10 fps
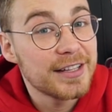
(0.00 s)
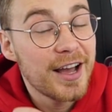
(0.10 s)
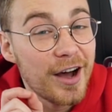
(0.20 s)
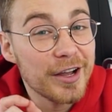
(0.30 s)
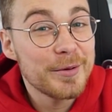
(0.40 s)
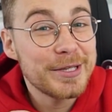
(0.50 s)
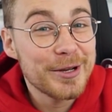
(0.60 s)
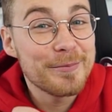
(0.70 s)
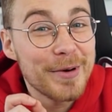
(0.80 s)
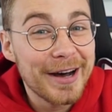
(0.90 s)
I'm going to be
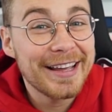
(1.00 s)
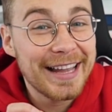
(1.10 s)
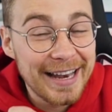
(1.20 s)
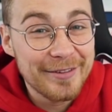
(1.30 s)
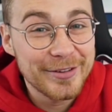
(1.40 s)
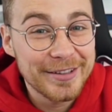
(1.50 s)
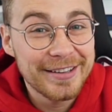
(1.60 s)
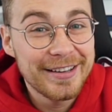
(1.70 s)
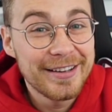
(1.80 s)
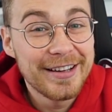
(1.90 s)
doing my 11
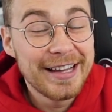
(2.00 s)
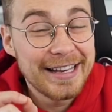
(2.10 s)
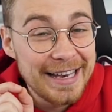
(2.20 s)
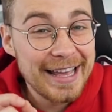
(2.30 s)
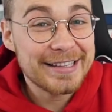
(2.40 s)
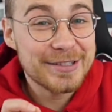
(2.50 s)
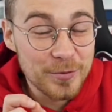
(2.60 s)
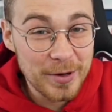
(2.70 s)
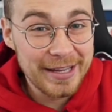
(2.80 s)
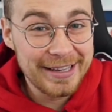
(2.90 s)
next
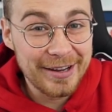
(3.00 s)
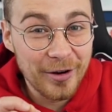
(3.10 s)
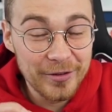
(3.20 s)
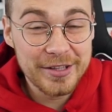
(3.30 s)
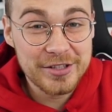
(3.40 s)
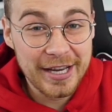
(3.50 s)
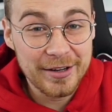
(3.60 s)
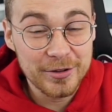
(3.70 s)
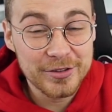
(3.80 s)
week on the channel.